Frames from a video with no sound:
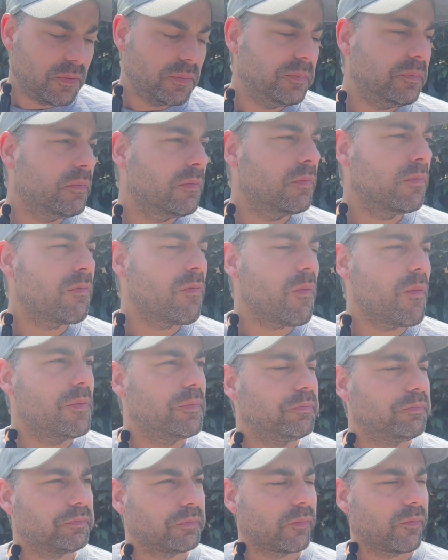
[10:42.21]
I
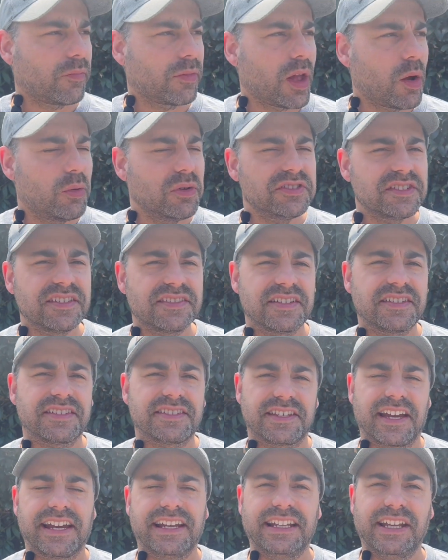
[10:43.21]
wouldn't say it's
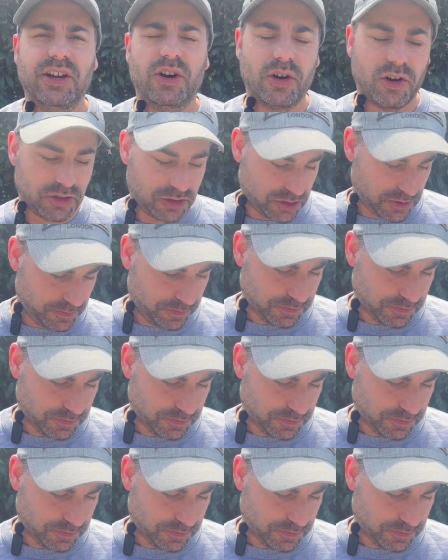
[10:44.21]
insanely hot.